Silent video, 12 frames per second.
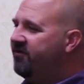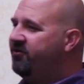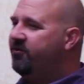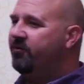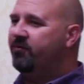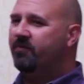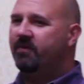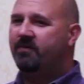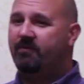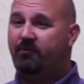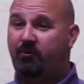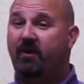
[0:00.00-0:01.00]
to
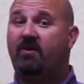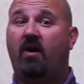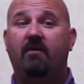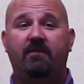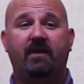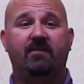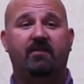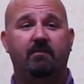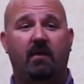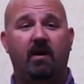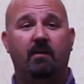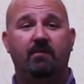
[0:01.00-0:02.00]
create confidence
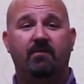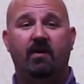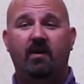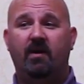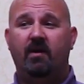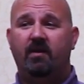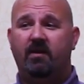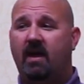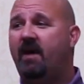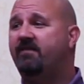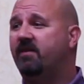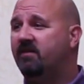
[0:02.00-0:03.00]
in moms, you
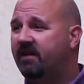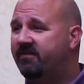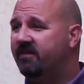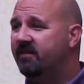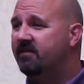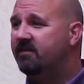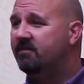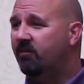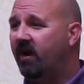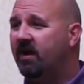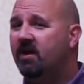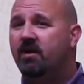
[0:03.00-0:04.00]
have to listen,
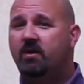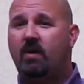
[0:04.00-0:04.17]
right?